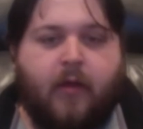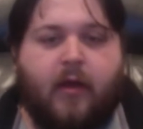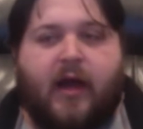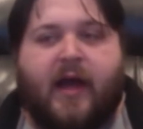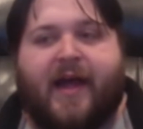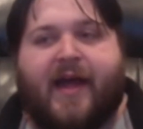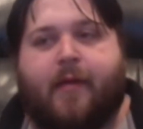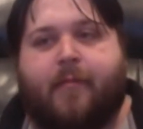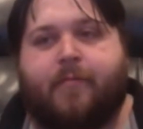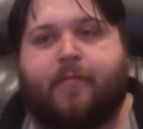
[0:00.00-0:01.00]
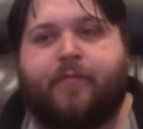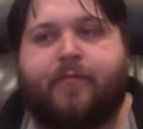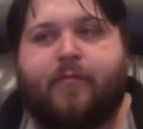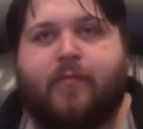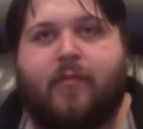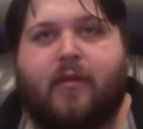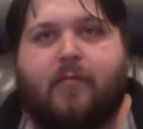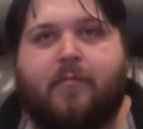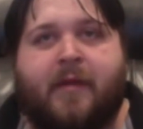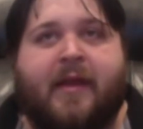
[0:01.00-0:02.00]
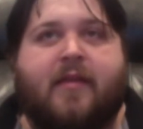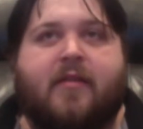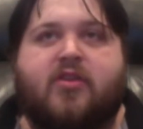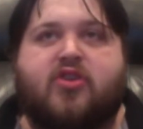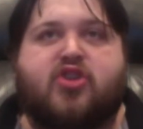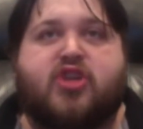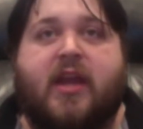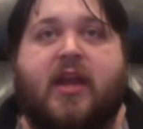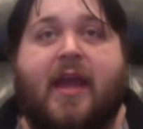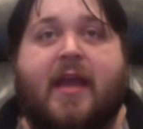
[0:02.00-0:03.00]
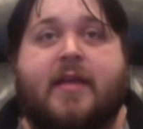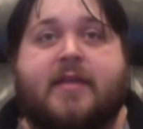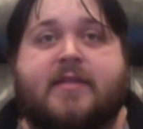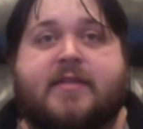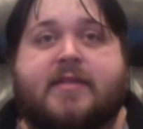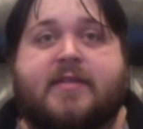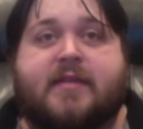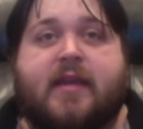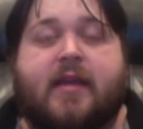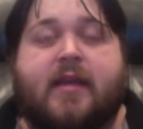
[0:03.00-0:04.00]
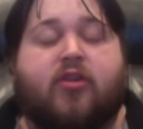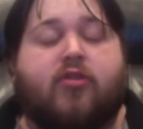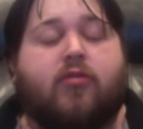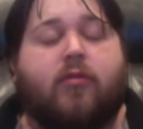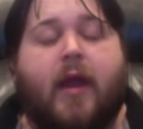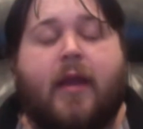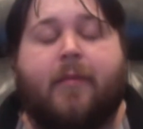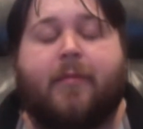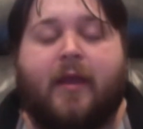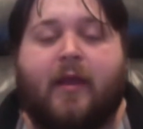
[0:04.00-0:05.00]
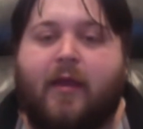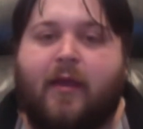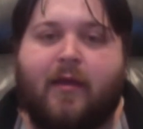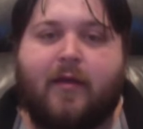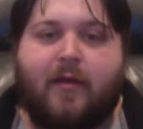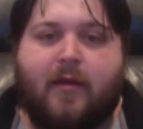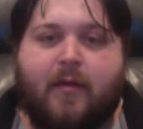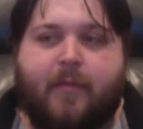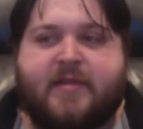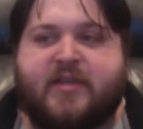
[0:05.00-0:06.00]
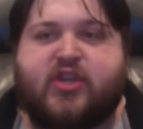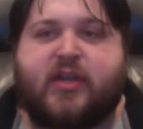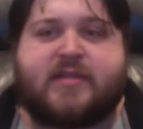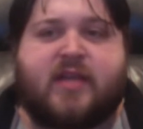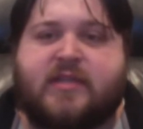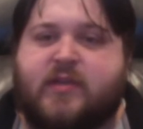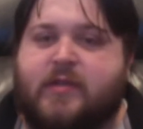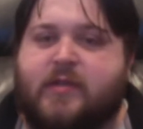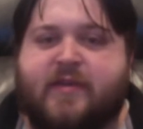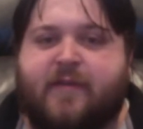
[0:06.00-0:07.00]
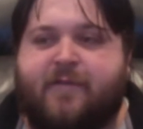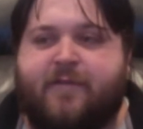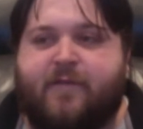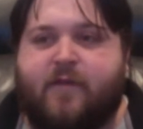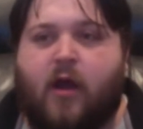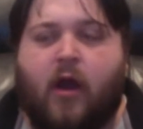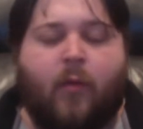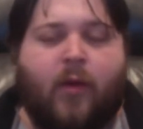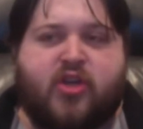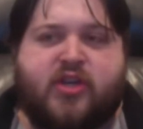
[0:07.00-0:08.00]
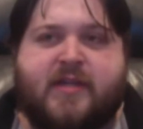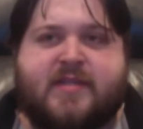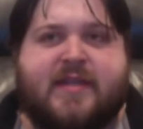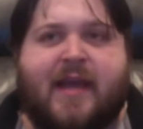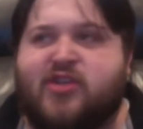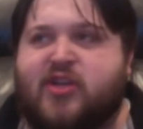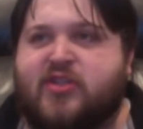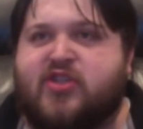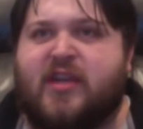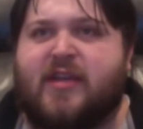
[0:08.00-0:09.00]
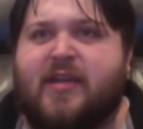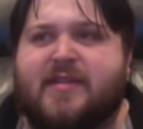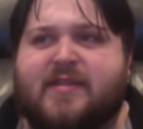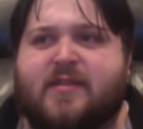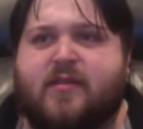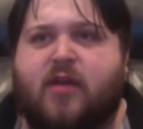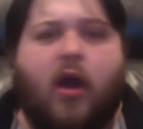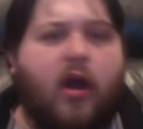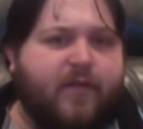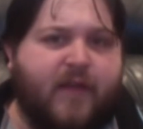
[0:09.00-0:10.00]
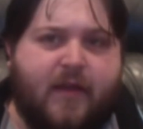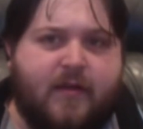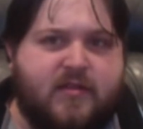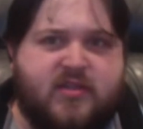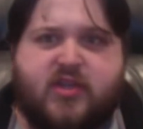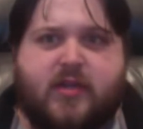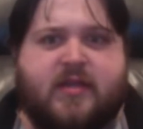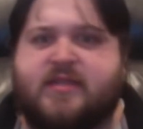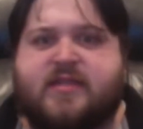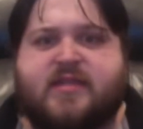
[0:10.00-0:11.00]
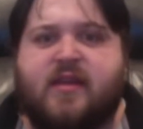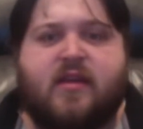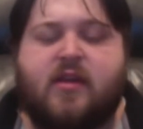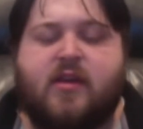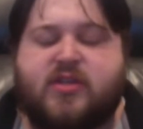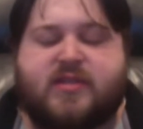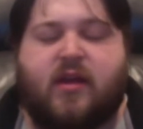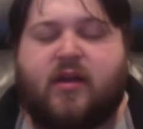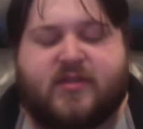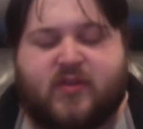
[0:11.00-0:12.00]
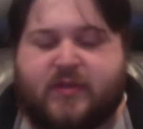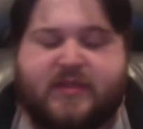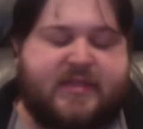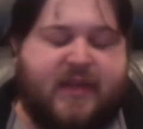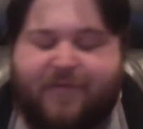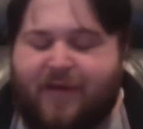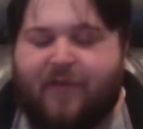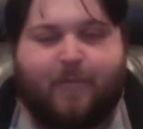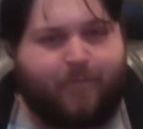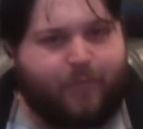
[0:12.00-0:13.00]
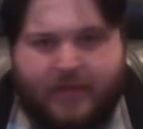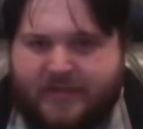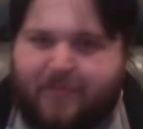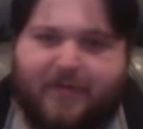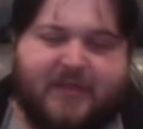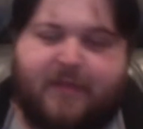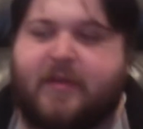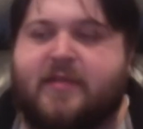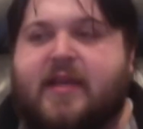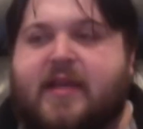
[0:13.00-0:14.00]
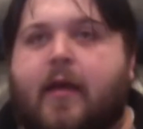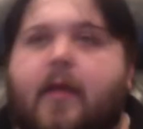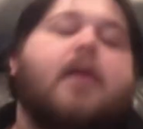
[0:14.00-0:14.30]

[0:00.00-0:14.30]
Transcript: But she is incredibly busy. She does all sorts of artwork. She does sketches. She does carvings. She does just all sorts of stuff. Very busy, busy, busy.